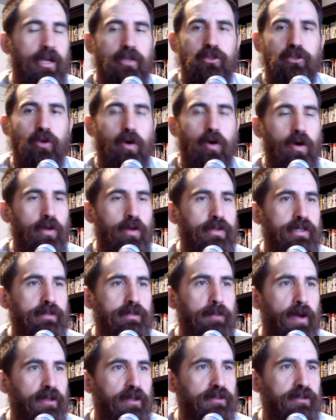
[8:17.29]
So all these
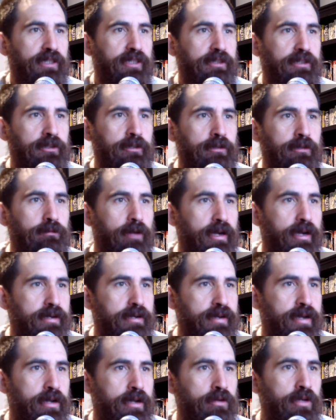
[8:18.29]
politicians right
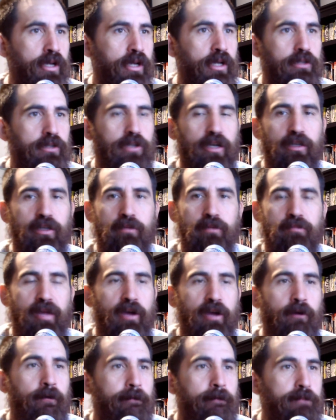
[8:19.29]
now talking
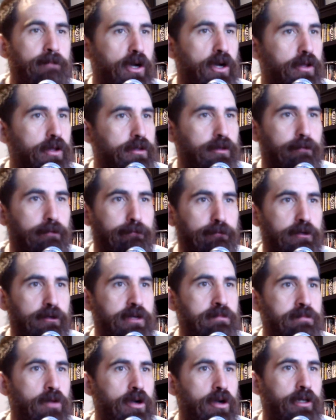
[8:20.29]
about, oh, there's a
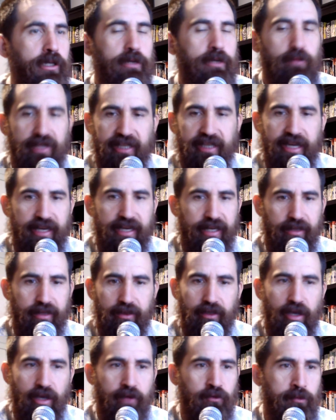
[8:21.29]
free market, we can't get
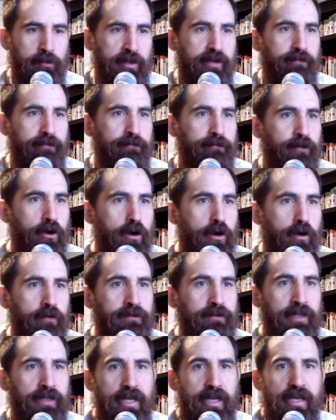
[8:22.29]
the government
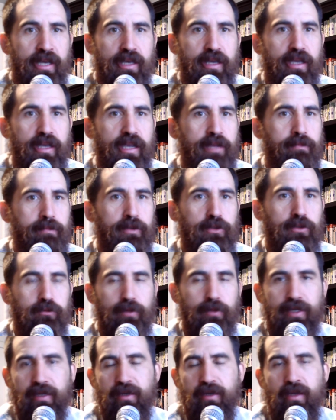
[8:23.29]
involved in
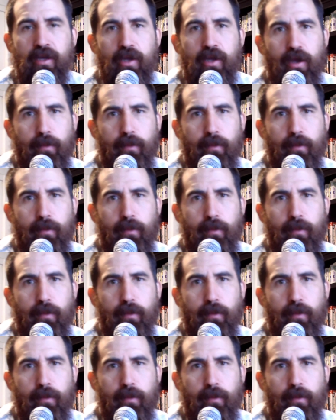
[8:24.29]
between